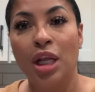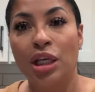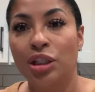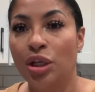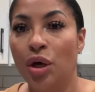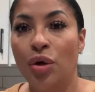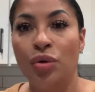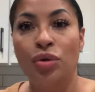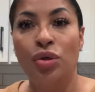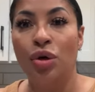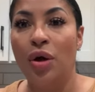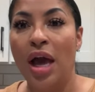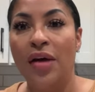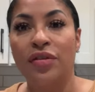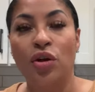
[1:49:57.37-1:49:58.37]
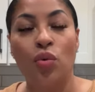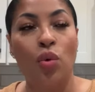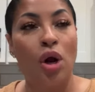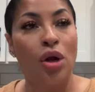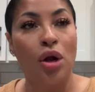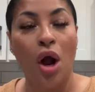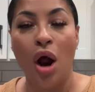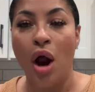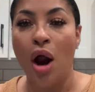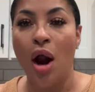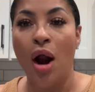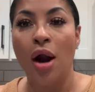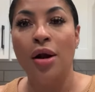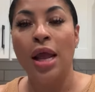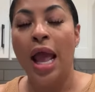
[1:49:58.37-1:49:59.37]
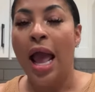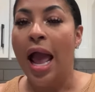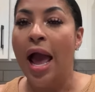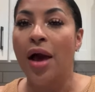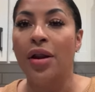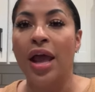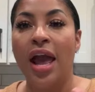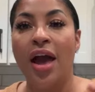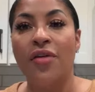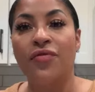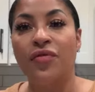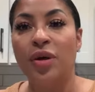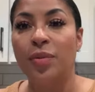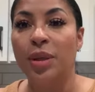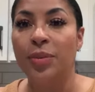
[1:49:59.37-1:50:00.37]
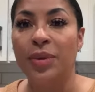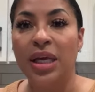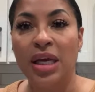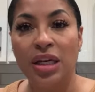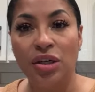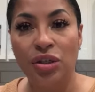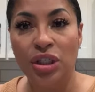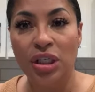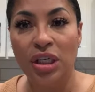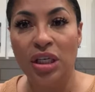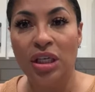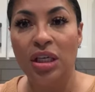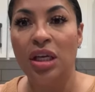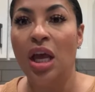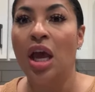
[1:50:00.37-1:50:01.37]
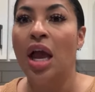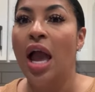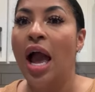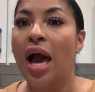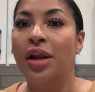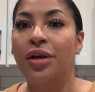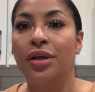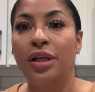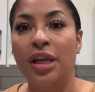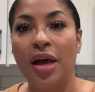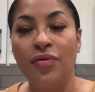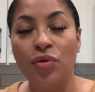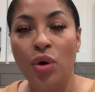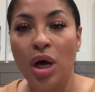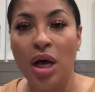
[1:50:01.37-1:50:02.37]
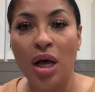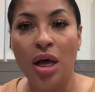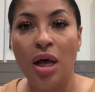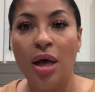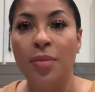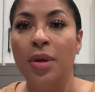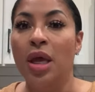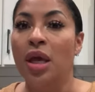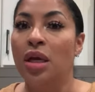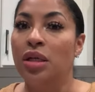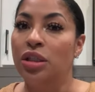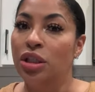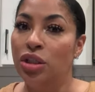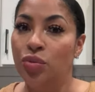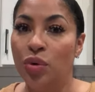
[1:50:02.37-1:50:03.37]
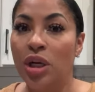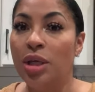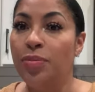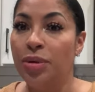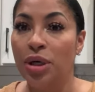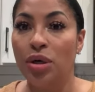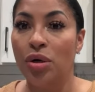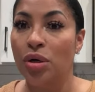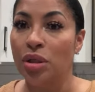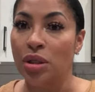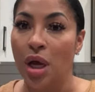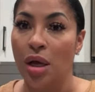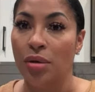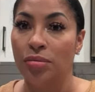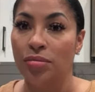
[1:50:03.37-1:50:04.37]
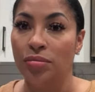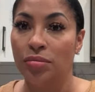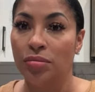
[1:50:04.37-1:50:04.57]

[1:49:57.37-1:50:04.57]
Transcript: So you don't have to work hard, how to have feminine energy, how to level up. She's really put girls on.